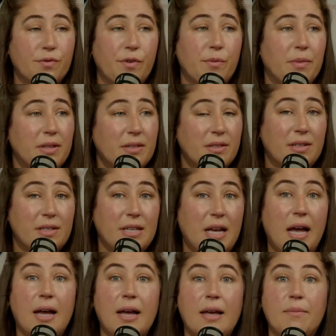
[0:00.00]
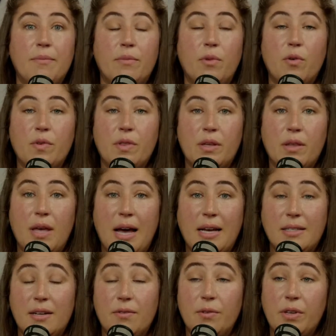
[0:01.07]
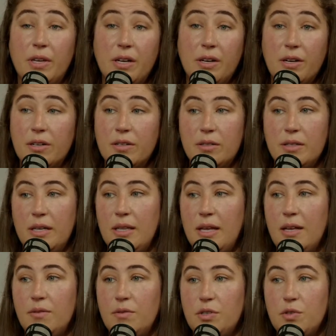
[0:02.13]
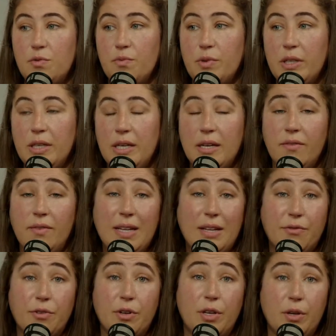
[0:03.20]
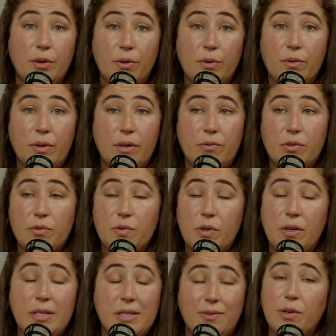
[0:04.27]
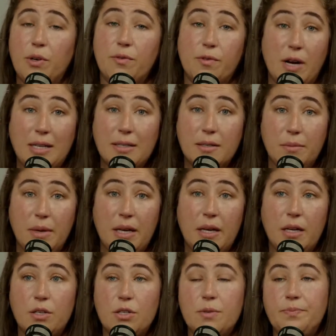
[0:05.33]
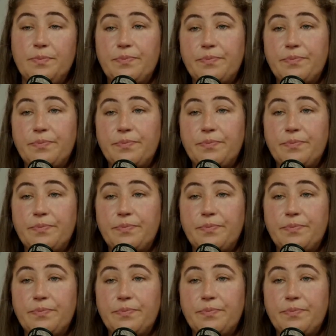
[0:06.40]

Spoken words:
for months at a time over the last several years, and that was just really inconvenient for you. It was really difficult for us to manage.